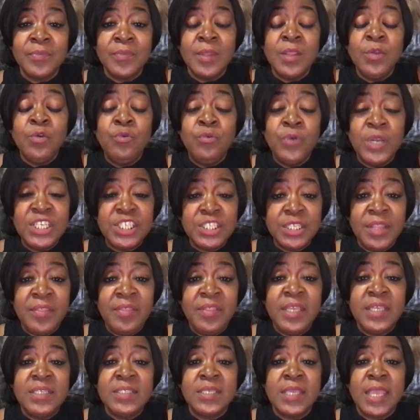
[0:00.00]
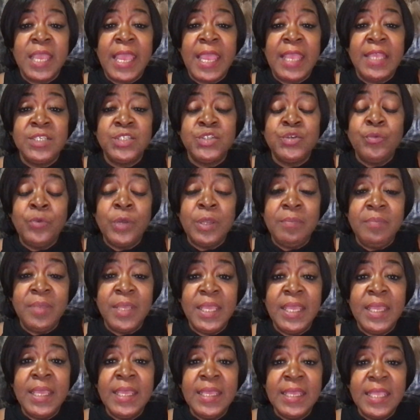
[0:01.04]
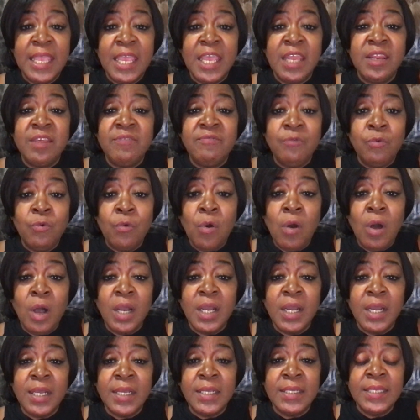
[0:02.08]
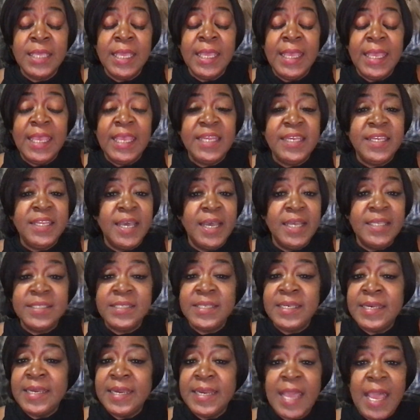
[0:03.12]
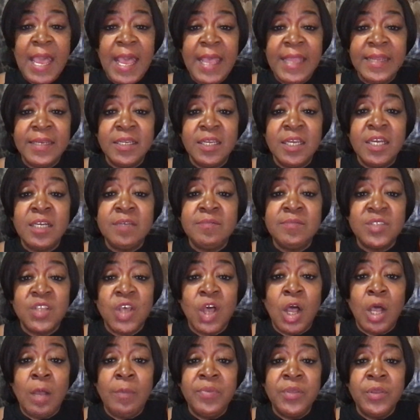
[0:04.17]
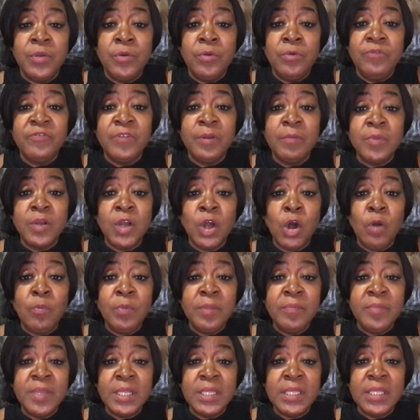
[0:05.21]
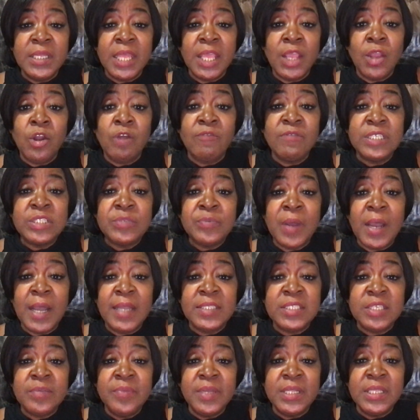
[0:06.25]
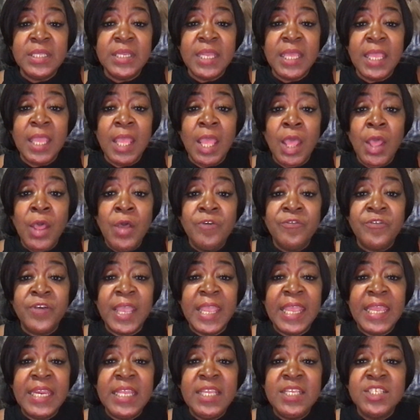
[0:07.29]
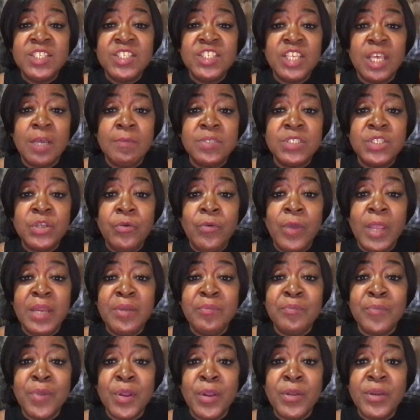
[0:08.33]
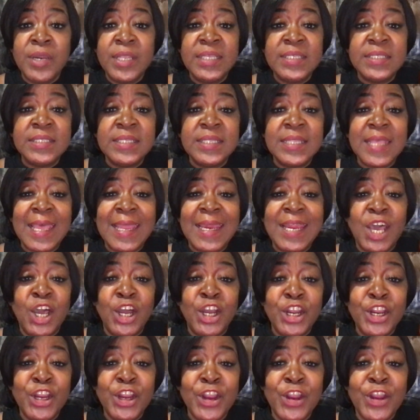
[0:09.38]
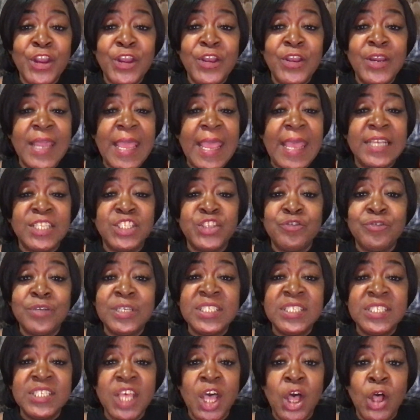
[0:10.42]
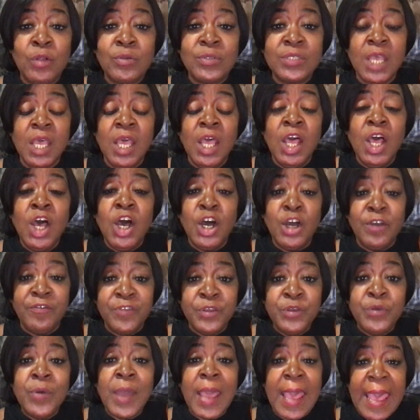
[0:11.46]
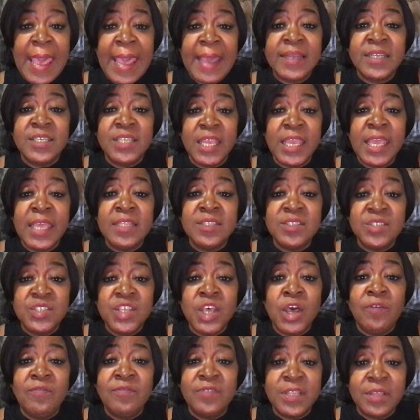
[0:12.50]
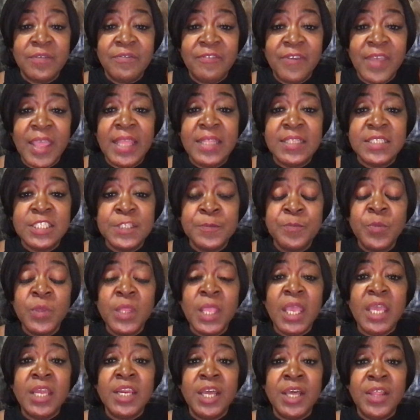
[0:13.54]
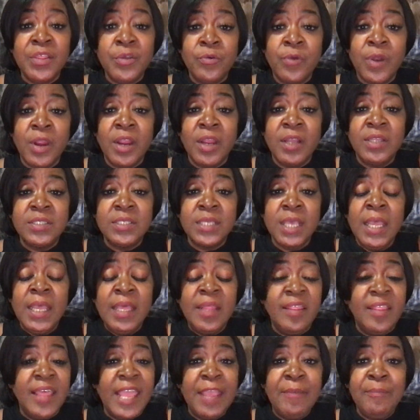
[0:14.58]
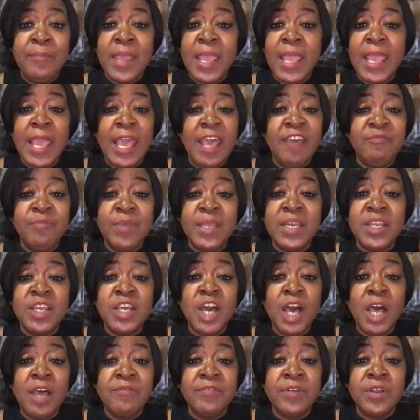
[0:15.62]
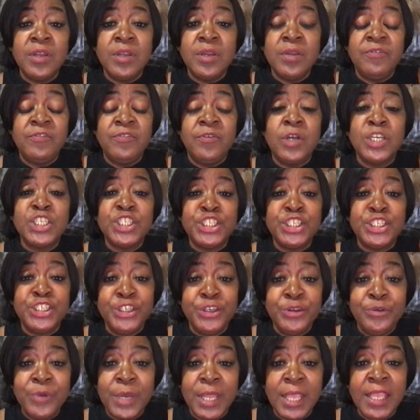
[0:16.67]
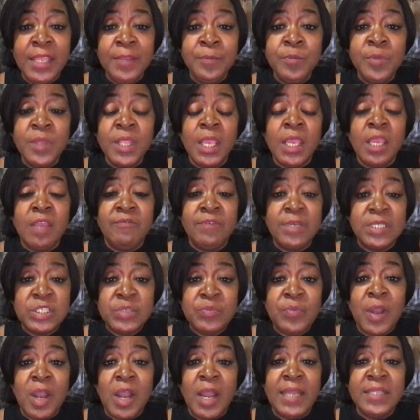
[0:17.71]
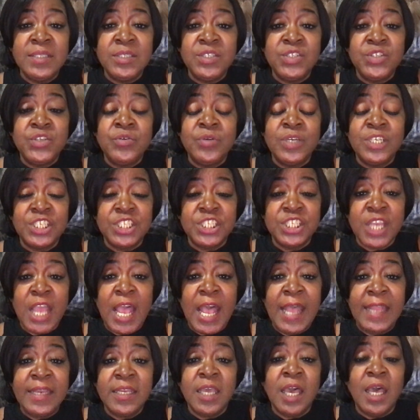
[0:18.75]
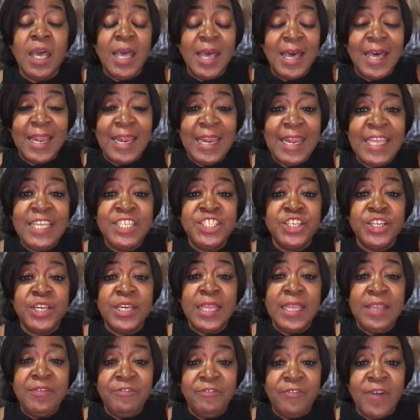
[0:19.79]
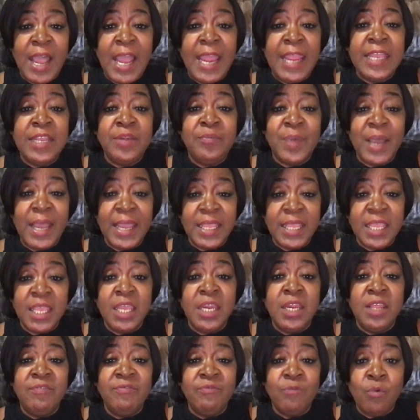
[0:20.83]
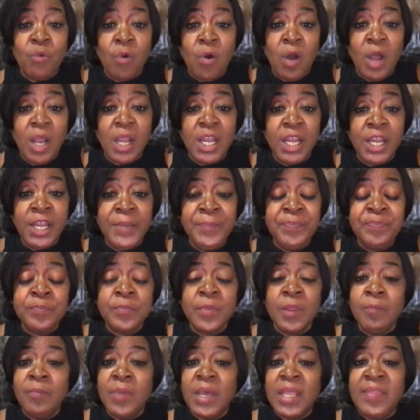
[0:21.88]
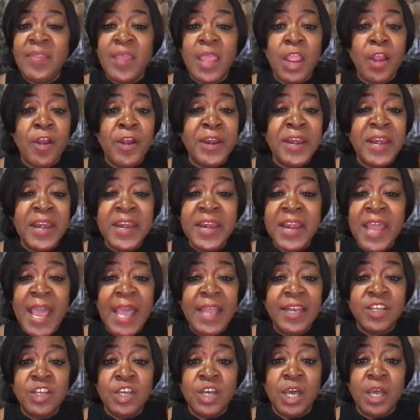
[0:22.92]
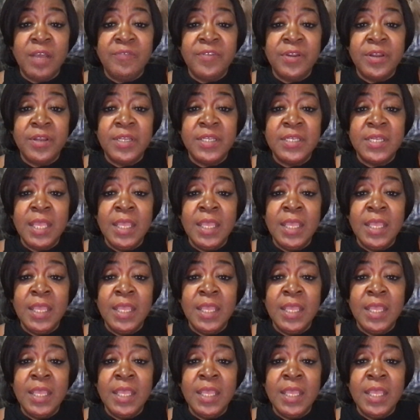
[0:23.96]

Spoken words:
which in this case would be Kenneth Walker. It does not absolve you from culpability or responsibility for any subsequent murders that occurred as a result of you acting in self-defense. In other words, they may have been covered for shooting in response to a shot allegedly fired by Kenneth Walker, but they are not covered